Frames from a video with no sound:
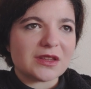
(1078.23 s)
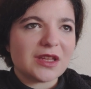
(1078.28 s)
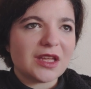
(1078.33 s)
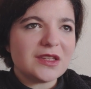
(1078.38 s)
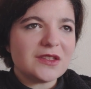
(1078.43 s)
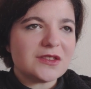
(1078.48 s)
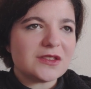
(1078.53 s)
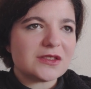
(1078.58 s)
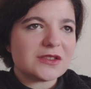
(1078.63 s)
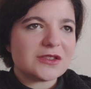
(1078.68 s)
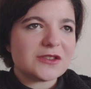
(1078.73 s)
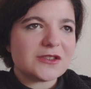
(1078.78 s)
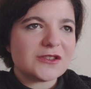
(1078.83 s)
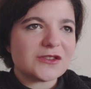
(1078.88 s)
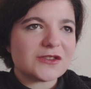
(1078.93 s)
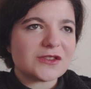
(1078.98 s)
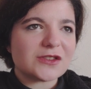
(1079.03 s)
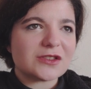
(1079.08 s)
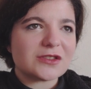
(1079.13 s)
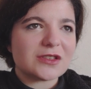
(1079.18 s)
That's
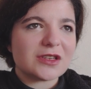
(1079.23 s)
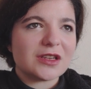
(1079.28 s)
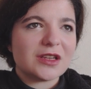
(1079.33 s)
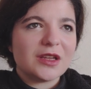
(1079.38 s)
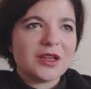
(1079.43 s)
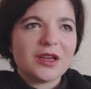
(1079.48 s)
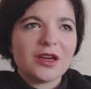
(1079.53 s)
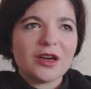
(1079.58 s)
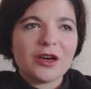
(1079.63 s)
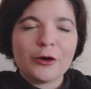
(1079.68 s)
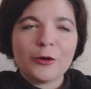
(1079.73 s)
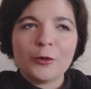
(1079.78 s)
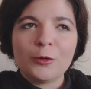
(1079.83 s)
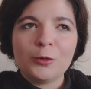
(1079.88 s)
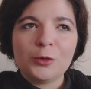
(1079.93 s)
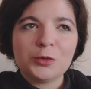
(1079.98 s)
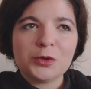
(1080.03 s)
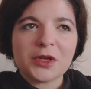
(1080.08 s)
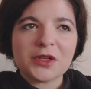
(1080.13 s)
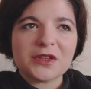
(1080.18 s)
just a
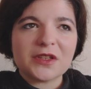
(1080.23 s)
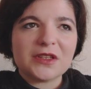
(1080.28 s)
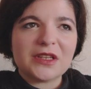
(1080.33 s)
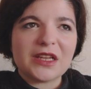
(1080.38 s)
whole other